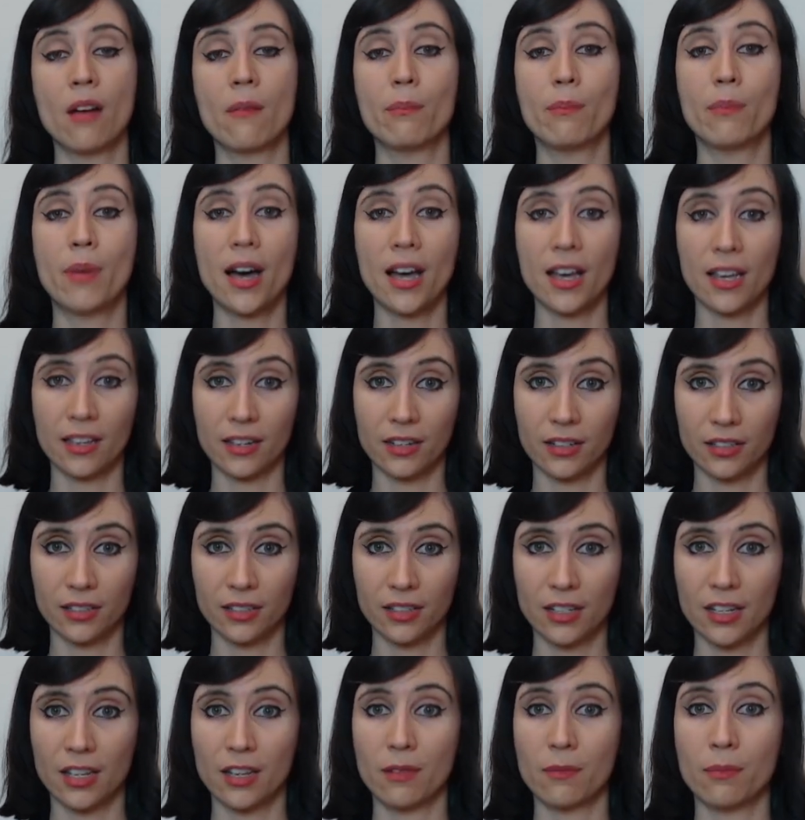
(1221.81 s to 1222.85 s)
But
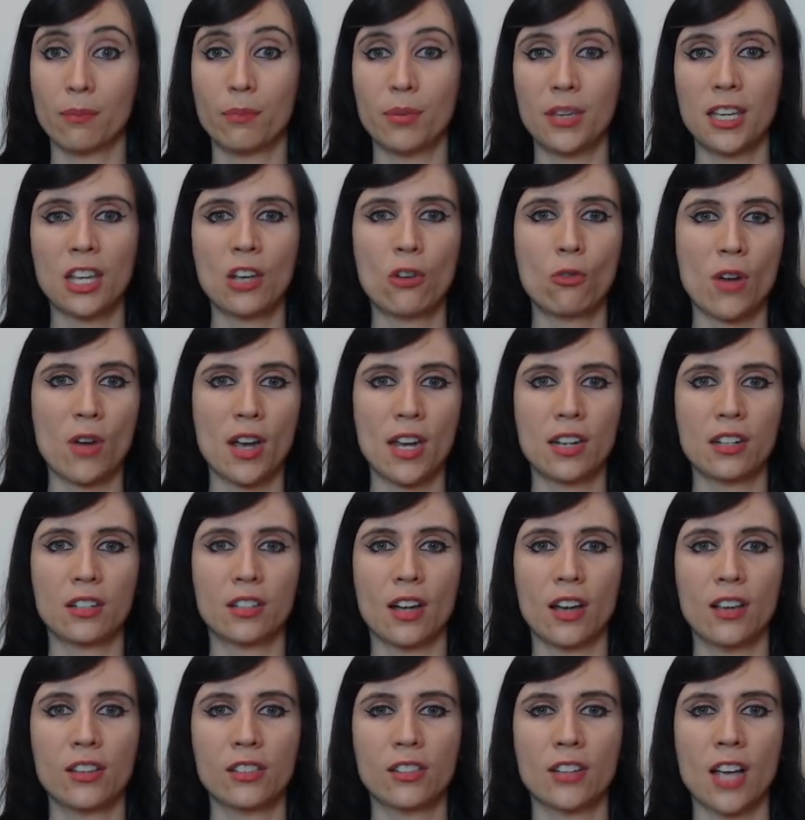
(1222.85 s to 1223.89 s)
being white
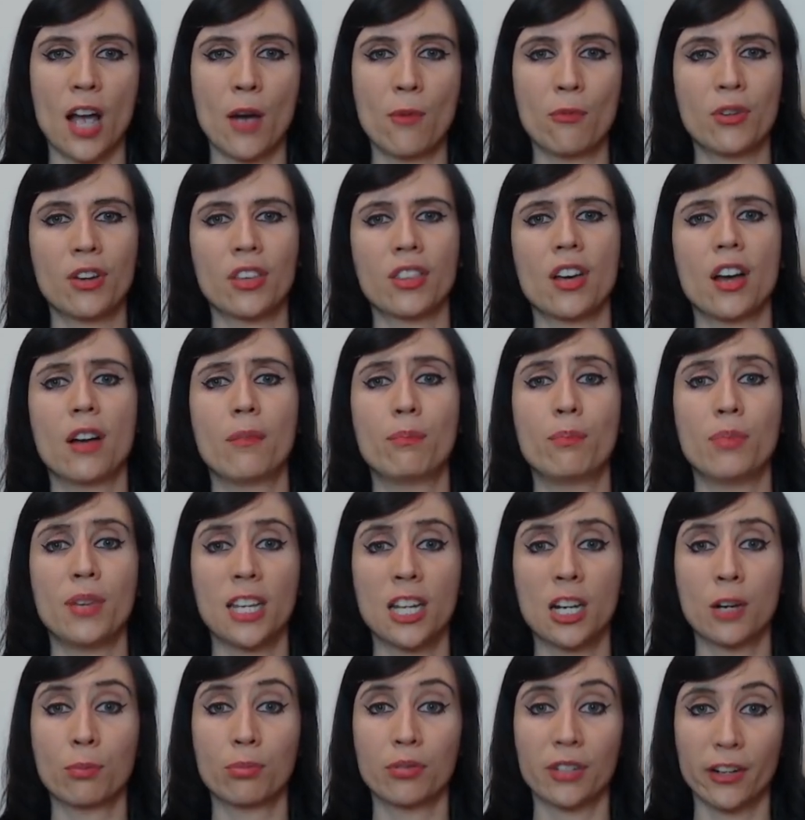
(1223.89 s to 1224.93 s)
does come with a
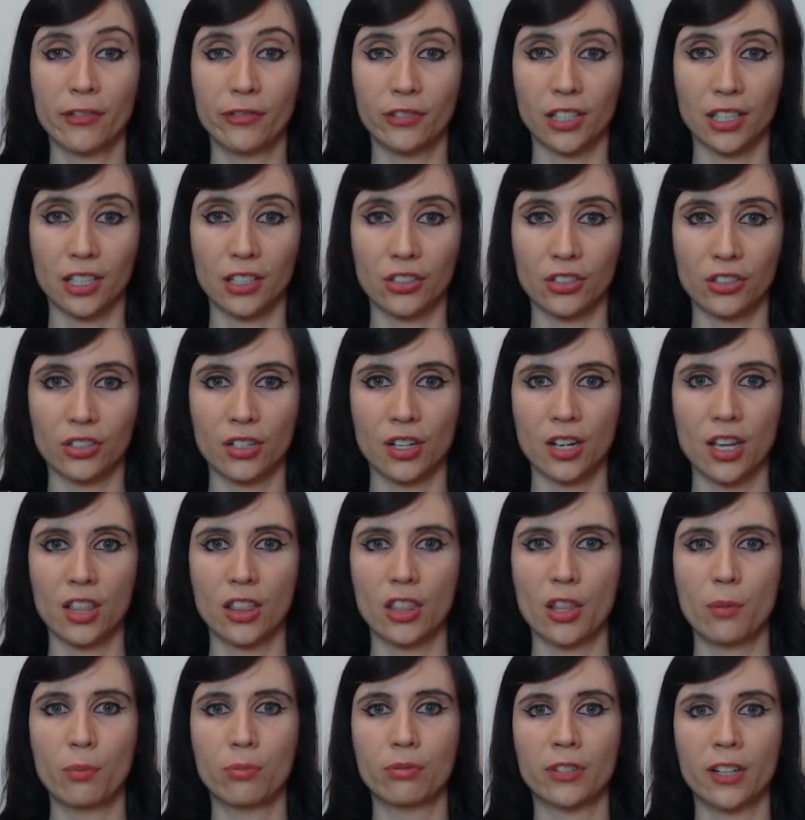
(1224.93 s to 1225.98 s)
big privilege,
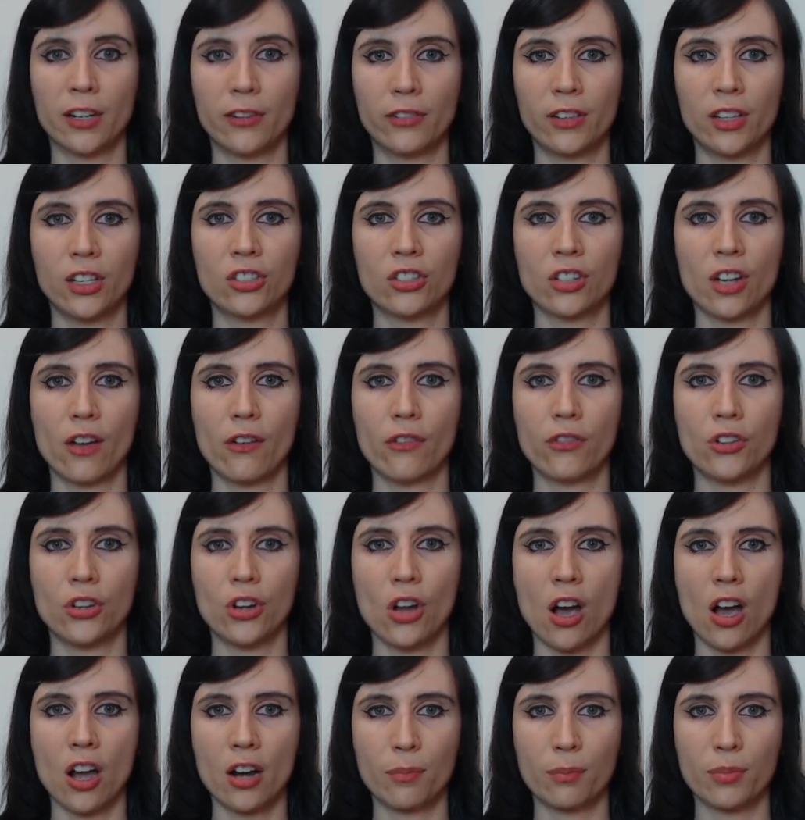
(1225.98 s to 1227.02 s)
the privilege of
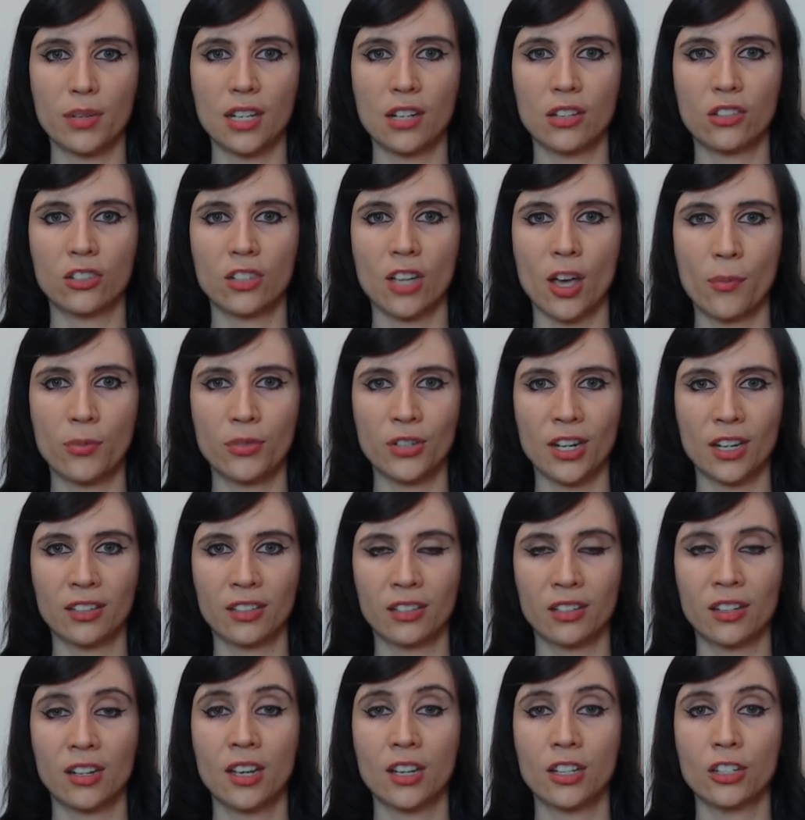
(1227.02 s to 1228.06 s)
not being
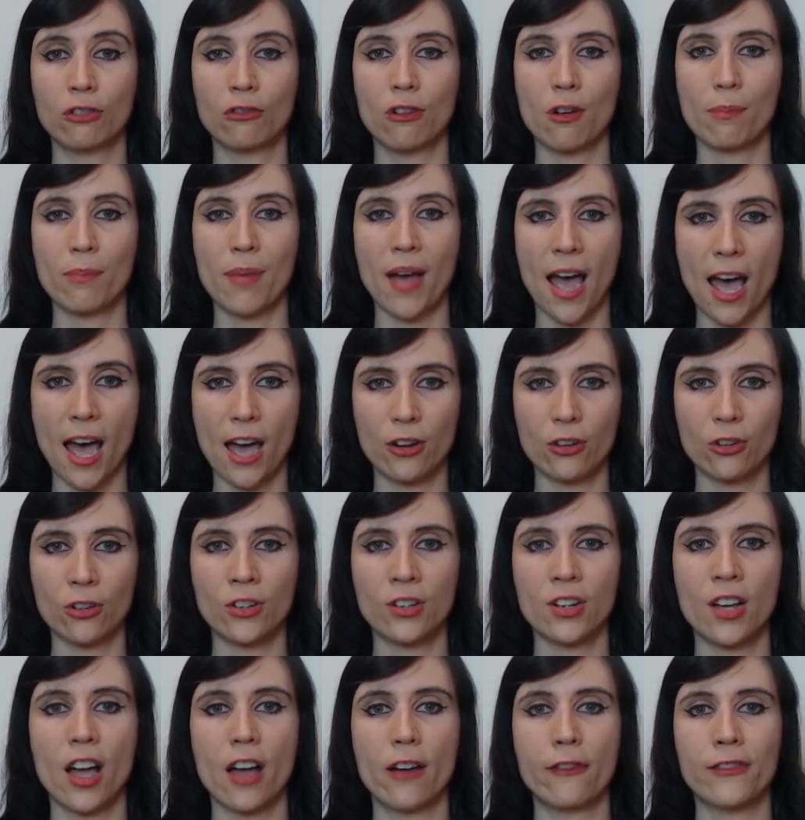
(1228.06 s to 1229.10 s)
subject to a
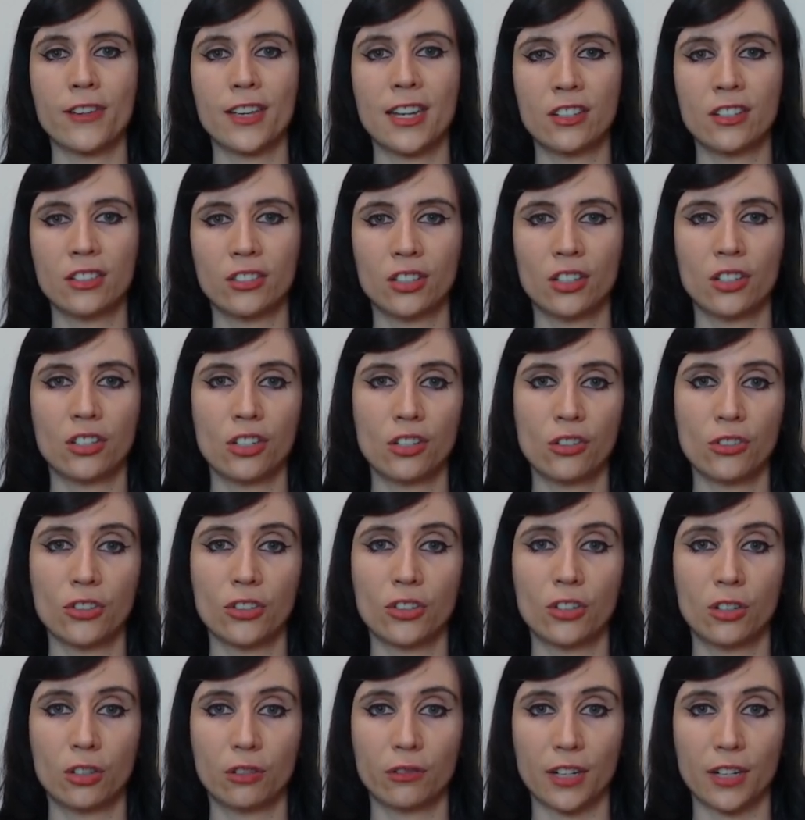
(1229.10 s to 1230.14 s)
pattern of institutional